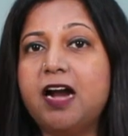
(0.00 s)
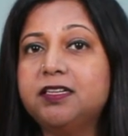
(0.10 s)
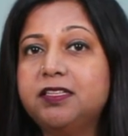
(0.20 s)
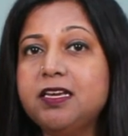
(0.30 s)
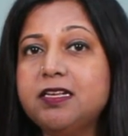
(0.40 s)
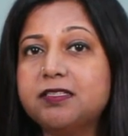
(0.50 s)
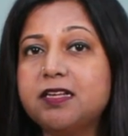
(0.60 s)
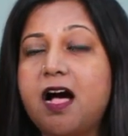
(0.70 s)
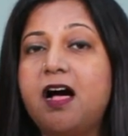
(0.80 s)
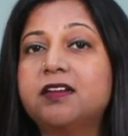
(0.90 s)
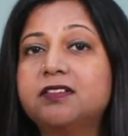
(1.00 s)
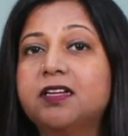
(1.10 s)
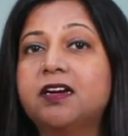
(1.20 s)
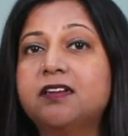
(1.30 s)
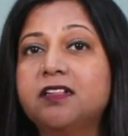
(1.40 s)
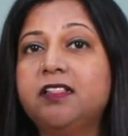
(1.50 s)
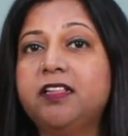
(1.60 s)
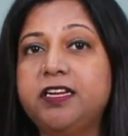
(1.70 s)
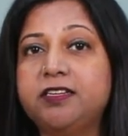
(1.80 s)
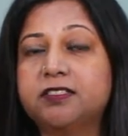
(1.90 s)
And these are certain
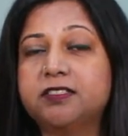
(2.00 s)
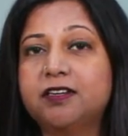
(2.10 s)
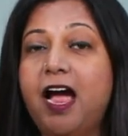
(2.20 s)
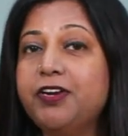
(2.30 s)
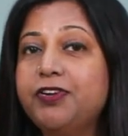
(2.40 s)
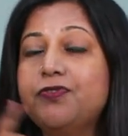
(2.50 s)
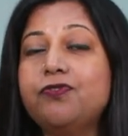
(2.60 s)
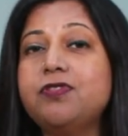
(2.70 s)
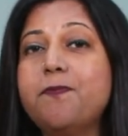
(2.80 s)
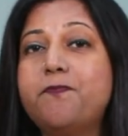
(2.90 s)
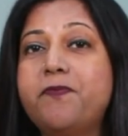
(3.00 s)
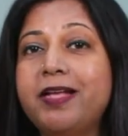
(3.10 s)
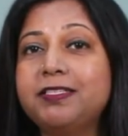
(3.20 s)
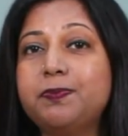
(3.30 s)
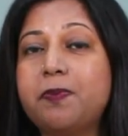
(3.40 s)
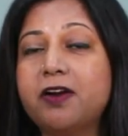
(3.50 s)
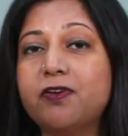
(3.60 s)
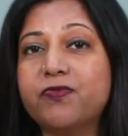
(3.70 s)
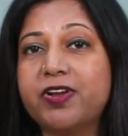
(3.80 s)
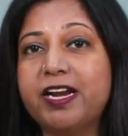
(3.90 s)
leads. And you know, the best part
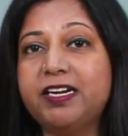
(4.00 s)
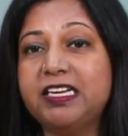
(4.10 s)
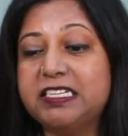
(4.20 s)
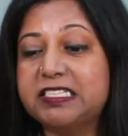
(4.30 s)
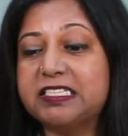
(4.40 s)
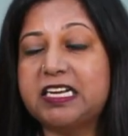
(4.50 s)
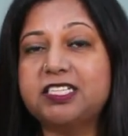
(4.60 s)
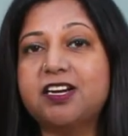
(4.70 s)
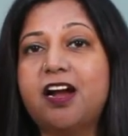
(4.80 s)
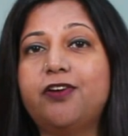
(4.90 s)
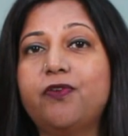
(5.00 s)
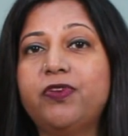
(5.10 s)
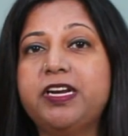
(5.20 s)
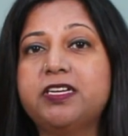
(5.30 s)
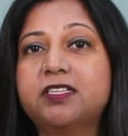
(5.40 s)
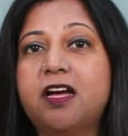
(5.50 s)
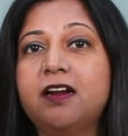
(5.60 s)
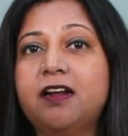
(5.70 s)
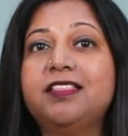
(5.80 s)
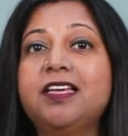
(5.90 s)
of creating such kind of leads
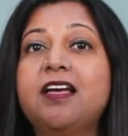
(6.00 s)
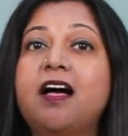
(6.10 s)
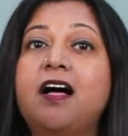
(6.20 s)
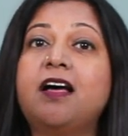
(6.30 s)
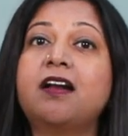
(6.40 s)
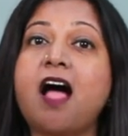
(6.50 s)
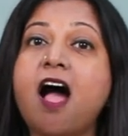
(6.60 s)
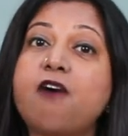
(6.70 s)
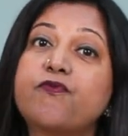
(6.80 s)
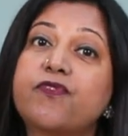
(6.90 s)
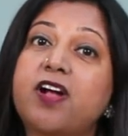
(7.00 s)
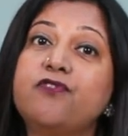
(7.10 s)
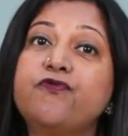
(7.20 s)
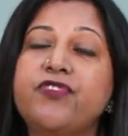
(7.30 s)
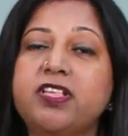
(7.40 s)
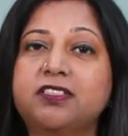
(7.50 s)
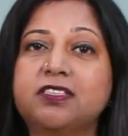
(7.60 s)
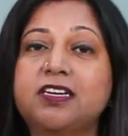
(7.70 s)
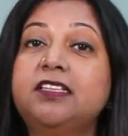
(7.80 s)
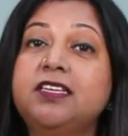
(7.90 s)
are, they are half
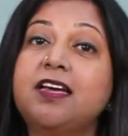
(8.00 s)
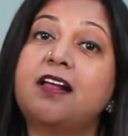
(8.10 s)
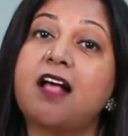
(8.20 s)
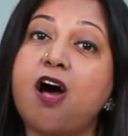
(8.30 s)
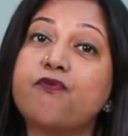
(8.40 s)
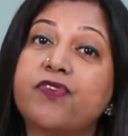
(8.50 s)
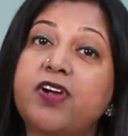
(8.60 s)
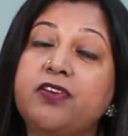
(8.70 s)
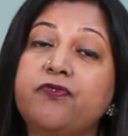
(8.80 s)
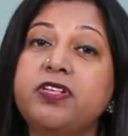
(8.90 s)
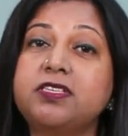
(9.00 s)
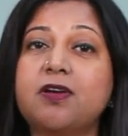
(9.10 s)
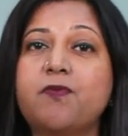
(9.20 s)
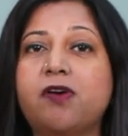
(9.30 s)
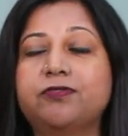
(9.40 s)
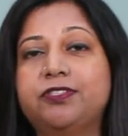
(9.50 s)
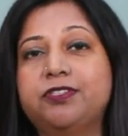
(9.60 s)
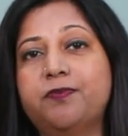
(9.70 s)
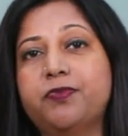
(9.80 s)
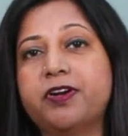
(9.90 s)
convinced. They are half convinced about
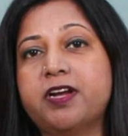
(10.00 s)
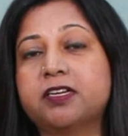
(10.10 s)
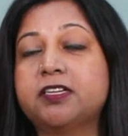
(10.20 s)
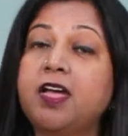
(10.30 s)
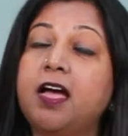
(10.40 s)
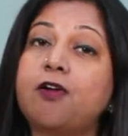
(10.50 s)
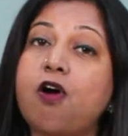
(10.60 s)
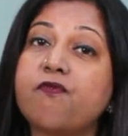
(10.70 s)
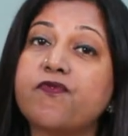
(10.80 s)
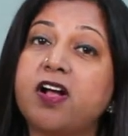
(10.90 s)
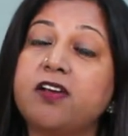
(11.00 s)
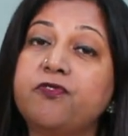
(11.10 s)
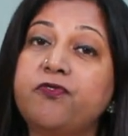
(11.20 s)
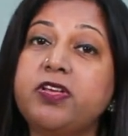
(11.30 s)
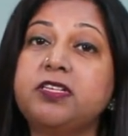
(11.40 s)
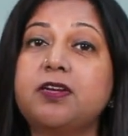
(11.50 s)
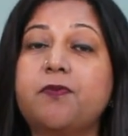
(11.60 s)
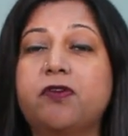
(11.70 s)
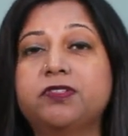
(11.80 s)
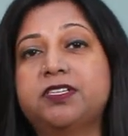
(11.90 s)
your product. They are half convinced
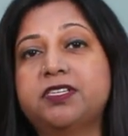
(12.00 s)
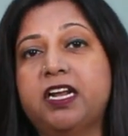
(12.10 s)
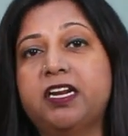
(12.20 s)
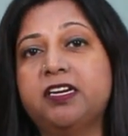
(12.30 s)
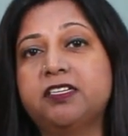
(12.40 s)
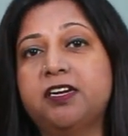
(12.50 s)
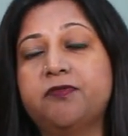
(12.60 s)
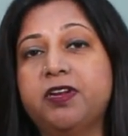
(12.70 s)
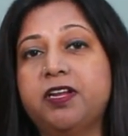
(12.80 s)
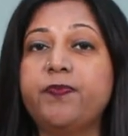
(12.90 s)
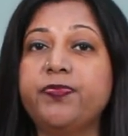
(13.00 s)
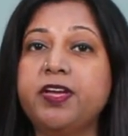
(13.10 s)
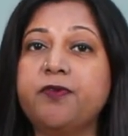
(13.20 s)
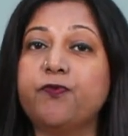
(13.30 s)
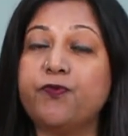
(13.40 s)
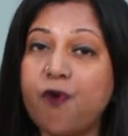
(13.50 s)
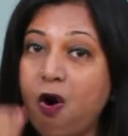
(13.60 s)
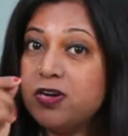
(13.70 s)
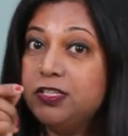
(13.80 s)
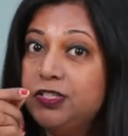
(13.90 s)
about your training delivery. They
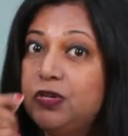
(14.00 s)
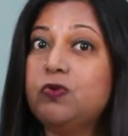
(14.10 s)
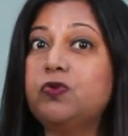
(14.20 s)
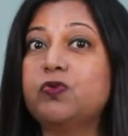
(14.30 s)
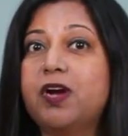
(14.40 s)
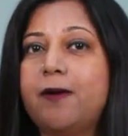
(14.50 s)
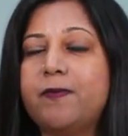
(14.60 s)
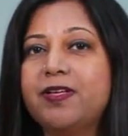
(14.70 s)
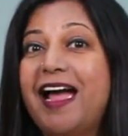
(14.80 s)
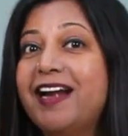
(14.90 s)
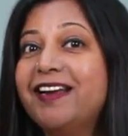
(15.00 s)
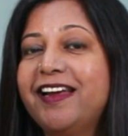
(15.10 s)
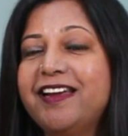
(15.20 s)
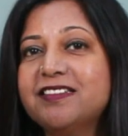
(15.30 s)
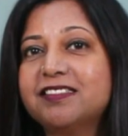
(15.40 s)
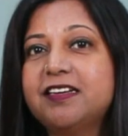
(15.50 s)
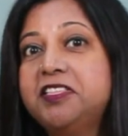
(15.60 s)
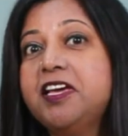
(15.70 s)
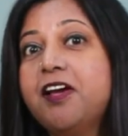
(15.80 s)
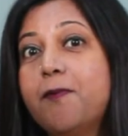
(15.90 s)
want you to come, and hence
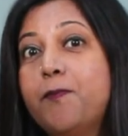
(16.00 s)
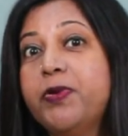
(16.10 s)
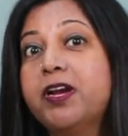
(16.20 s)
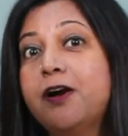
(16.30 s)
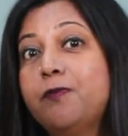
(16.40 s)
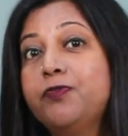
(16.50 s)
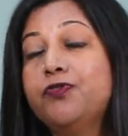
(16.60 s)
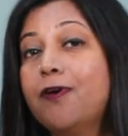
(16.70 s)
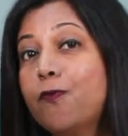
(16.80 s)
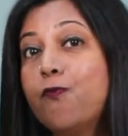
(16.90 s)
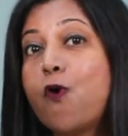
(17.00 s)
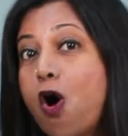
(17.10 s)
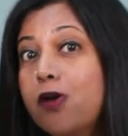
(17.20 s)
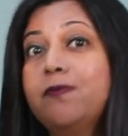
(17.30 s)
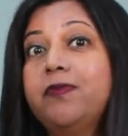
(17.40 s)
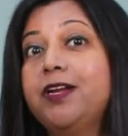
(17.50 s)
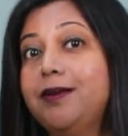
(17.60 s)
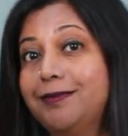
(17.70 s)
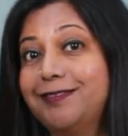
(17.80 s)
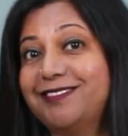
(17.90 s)
they become your warm
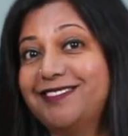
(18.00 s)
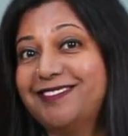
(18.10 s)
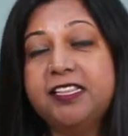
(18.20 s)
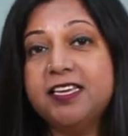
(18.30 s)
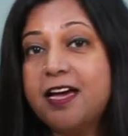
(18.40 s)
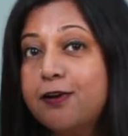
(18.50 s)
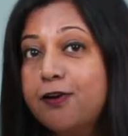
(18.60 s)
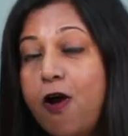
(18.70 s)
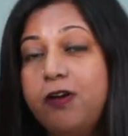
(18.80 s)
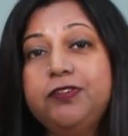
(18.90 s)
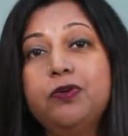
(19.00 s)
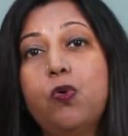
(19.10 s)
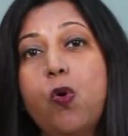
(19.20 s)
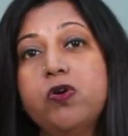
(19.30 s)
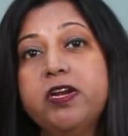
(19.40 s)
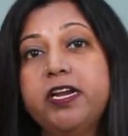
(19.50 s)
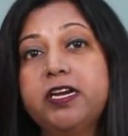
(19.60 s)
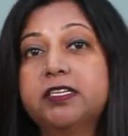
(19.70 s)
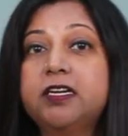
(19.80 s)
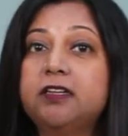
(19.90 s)
leads. They are not your cold
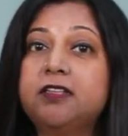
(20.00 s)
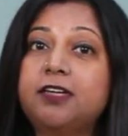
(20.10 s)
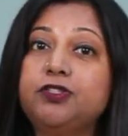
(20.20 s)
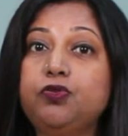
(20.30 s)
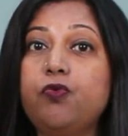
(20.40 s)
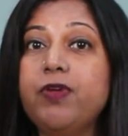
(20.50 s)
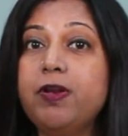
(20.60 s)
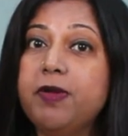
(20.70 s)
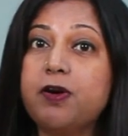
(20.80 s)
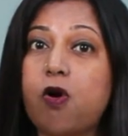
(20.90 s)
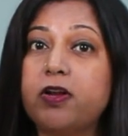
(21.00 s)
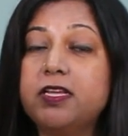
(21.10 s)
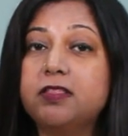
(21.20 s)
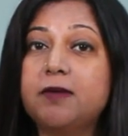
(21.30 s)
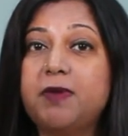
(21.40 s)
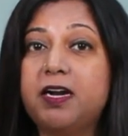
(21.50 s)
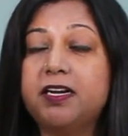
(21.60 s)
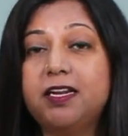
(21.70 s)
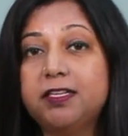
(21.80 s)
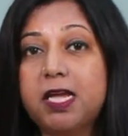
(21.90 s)
leads that you will be calling them and
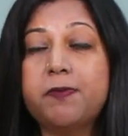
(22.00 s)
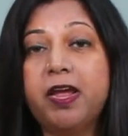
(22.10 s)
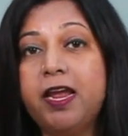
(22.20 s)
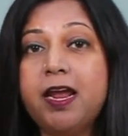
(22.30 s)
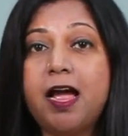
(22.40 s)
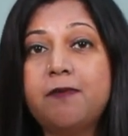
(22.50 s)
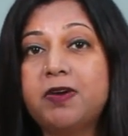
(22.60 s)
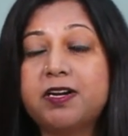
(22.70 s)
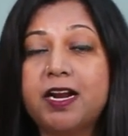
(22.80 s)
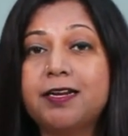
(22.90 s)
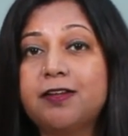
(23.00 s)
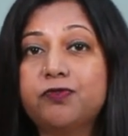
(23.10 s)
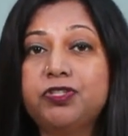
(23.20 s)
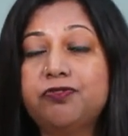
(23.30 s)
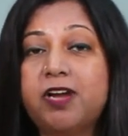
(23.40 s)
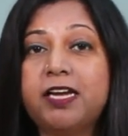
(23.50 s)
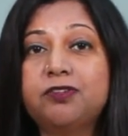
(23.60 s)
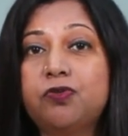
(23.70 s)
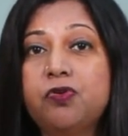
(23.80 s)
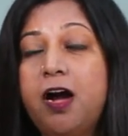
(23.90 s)
telling them, hey, I'm a trainer, would you
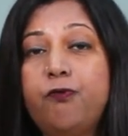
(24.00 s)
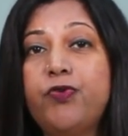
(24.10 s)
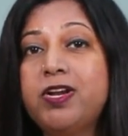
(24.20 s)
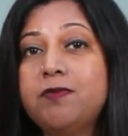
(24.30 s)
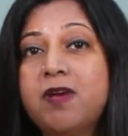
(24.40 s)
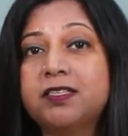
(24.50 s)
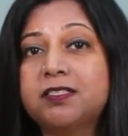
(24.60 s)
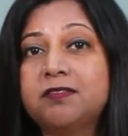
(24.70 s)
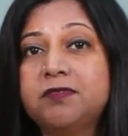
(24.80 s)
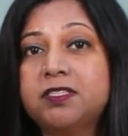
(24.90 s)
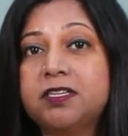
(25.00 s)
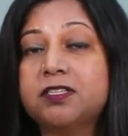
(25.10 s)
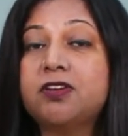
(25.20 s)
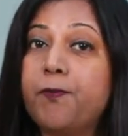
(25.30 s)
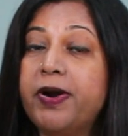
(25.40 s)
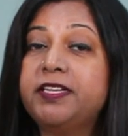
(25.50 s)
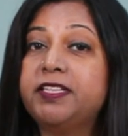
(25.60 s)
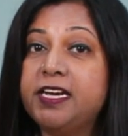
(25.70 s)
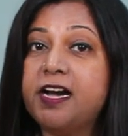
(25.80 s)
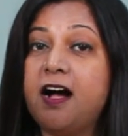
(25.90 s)
like to avail my services?
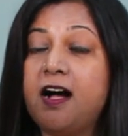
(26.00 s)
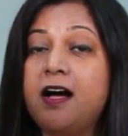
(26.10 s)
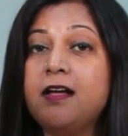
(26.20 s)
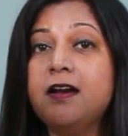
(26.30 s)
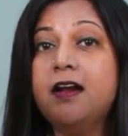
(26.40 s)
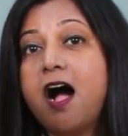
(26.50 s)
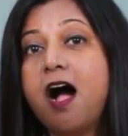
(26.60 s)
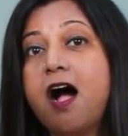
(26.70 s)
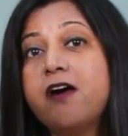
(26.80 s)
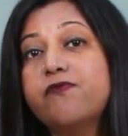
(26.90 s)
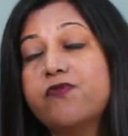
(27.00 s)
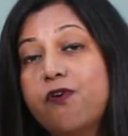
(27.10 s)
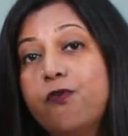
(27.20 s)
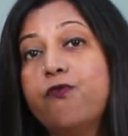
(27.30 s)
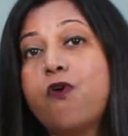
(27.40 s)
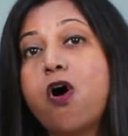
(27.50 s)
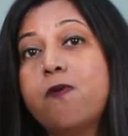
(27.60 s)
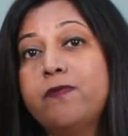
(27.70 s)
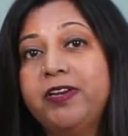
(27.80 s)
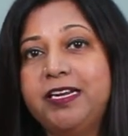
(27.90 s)
But they are half
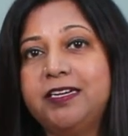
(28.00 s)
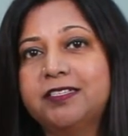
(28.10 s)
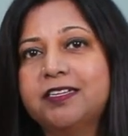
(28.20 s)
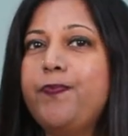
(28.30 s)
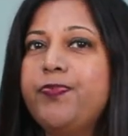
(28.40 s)
warm leads.